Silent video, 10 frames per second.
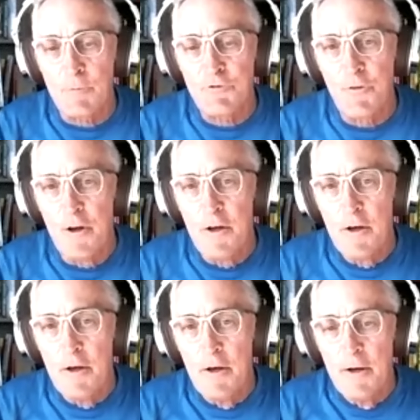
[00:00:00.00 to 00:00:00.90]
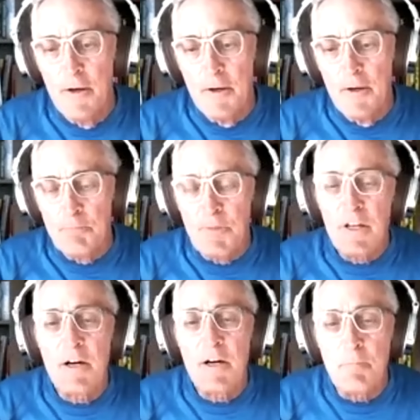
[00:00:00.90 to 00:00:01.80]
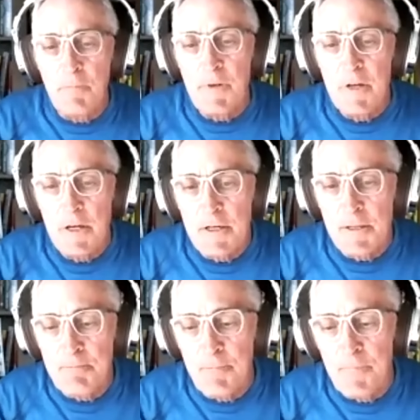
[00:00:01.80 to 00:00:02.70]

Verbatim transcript: become um, better at, at, at,